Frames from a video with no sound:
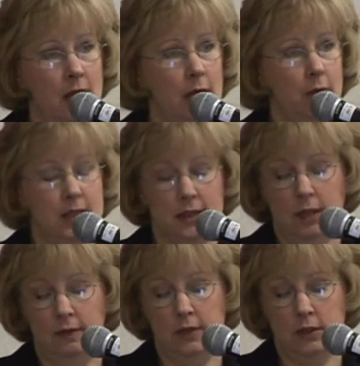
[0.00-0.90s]
He
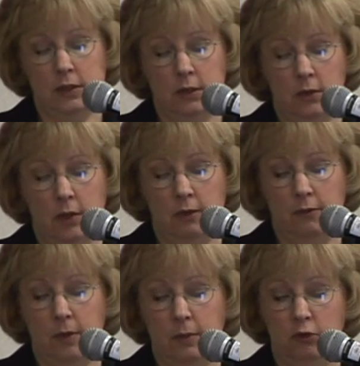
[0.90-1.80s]
received his degree
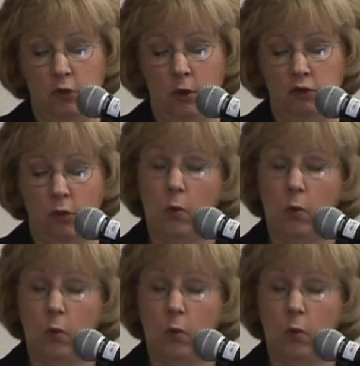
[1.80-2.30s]
from the George